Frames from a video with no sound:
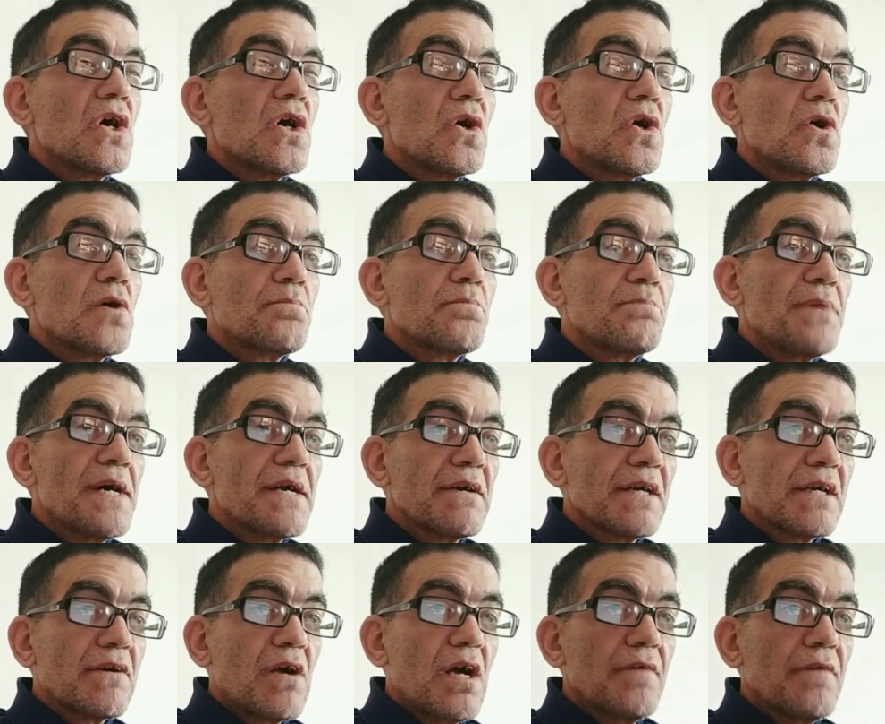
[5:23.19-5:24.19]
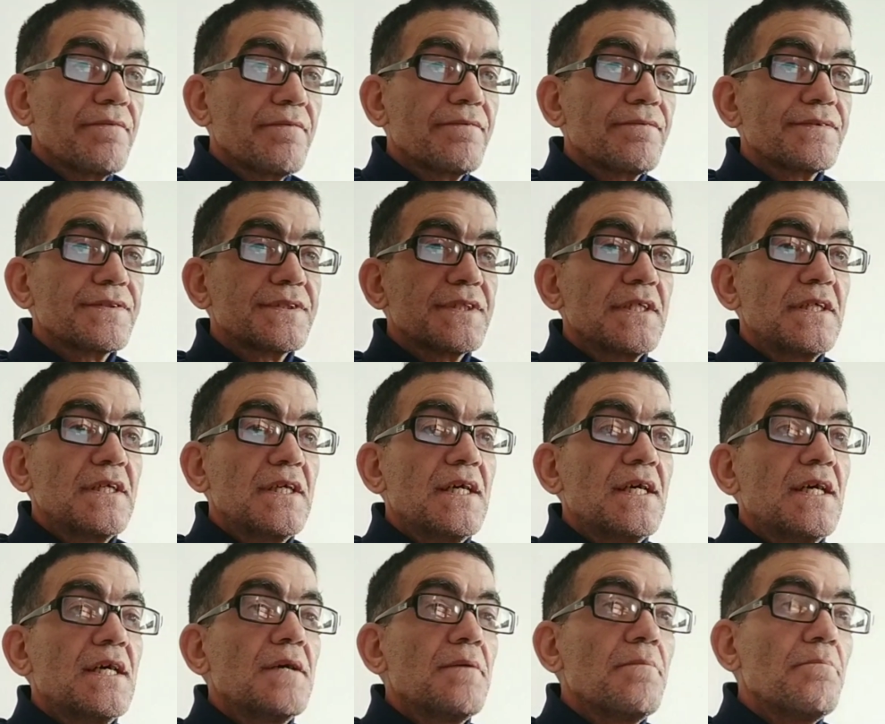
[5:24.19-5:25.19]
or paragraphs
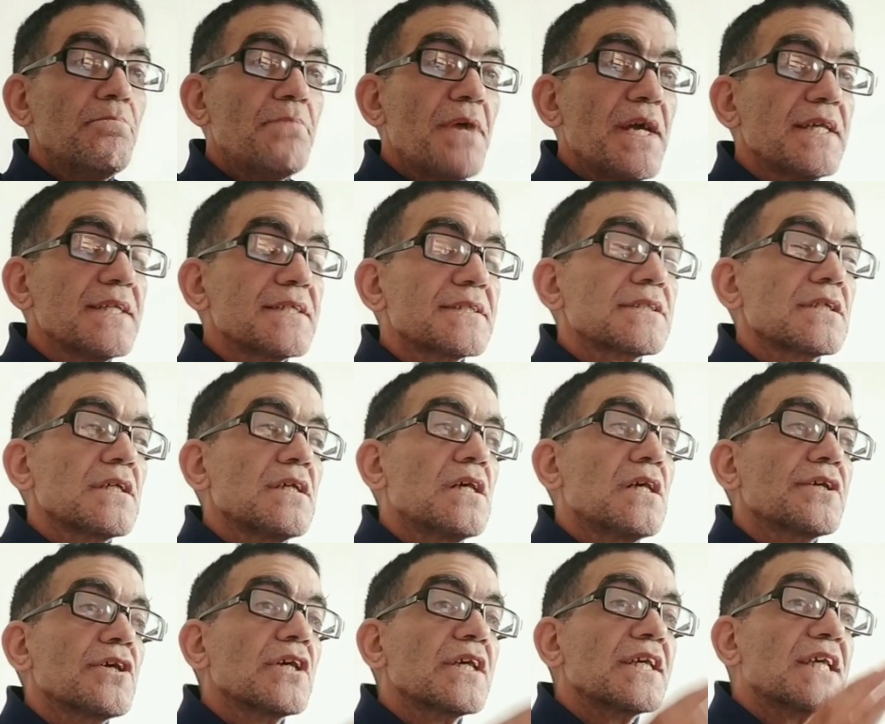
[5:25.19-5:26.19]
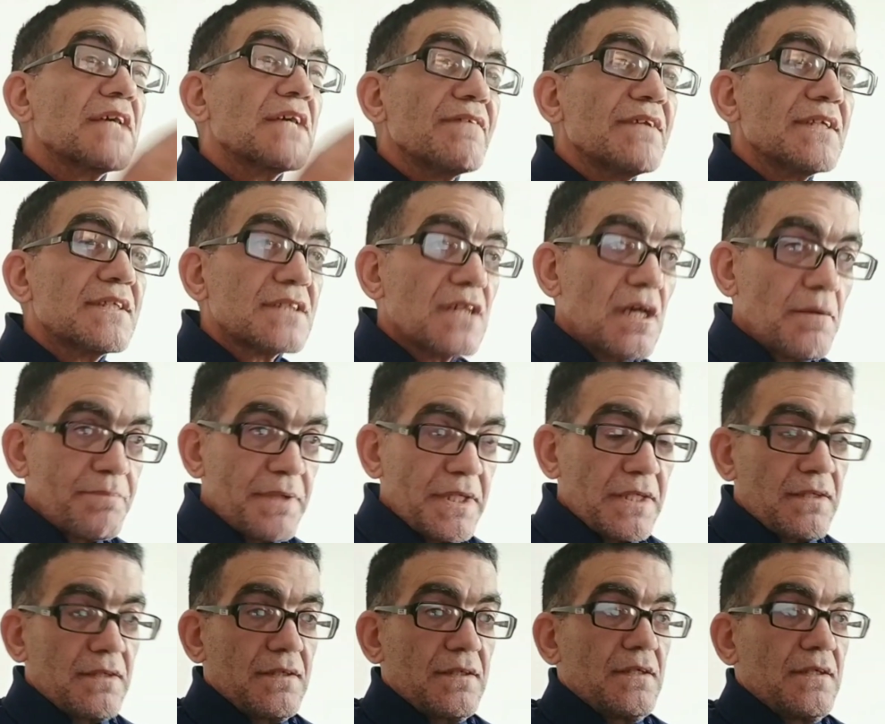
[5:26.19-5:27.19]
based on a given
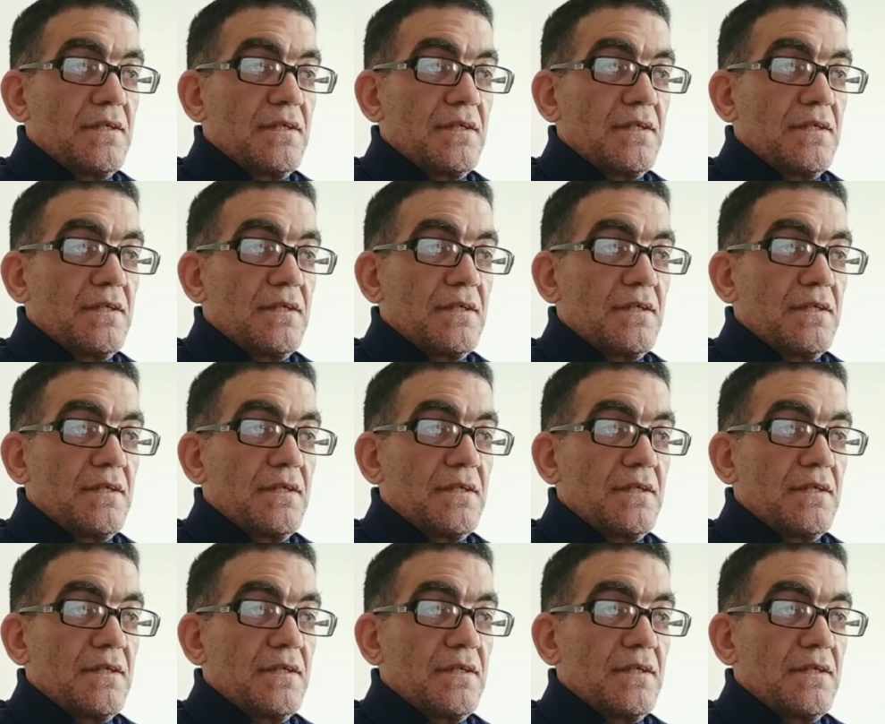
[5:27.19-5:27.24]
topic.